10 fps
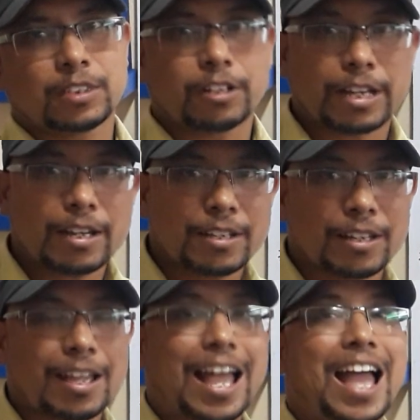Okay,
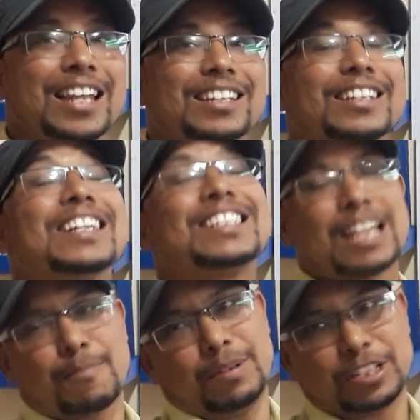and its
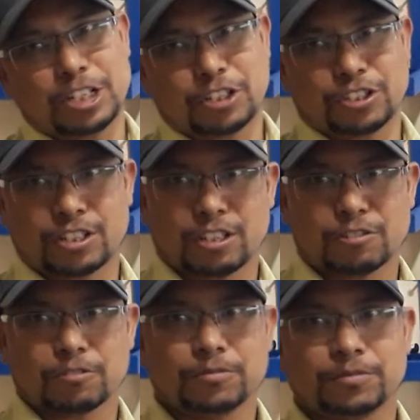applications also.
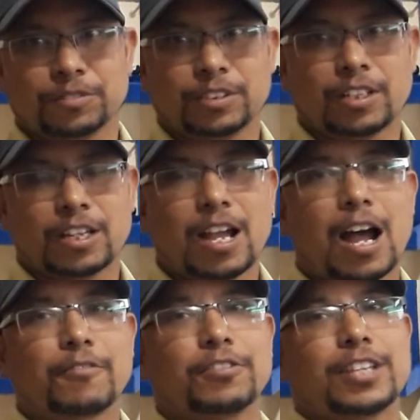Yeah.
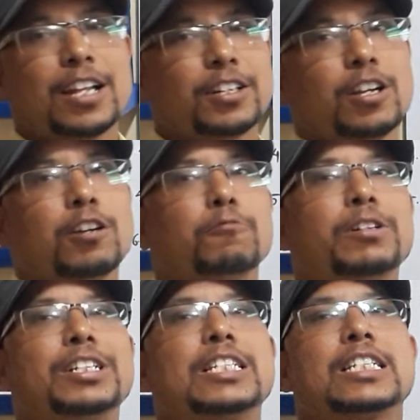After that we
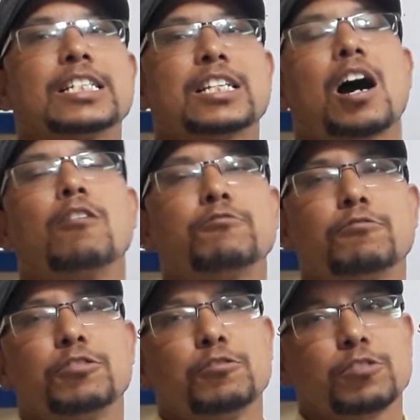will discuss how to
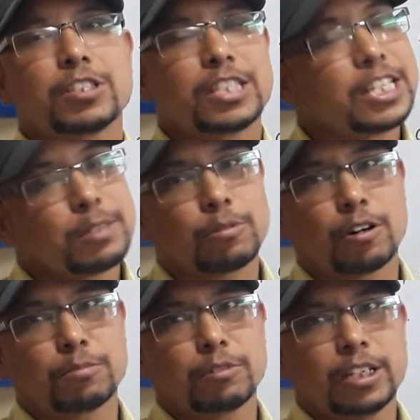use these
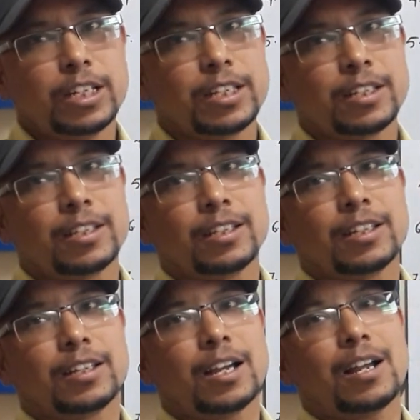formulae.
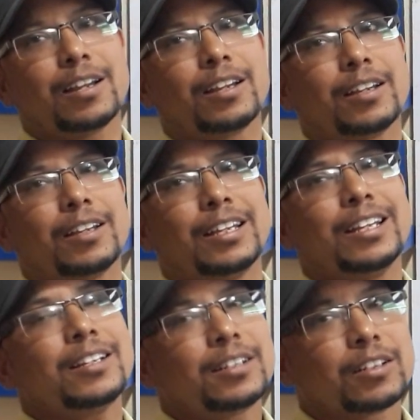Yeah,
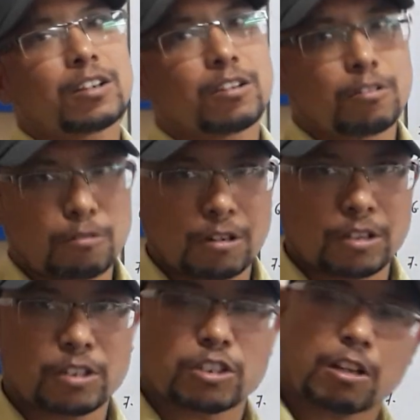in
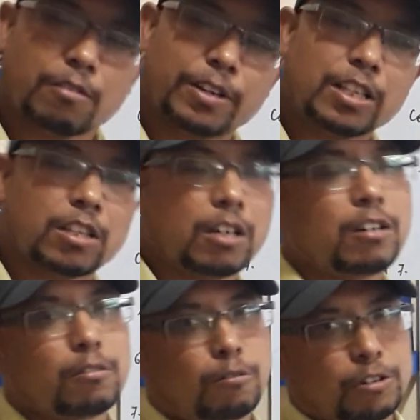solving the
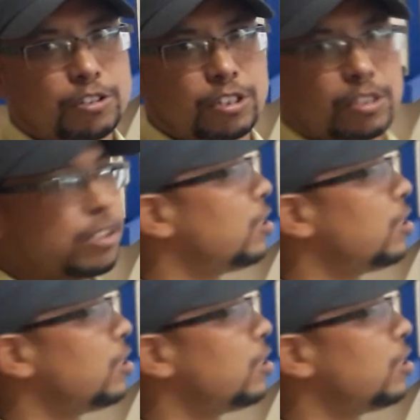questions.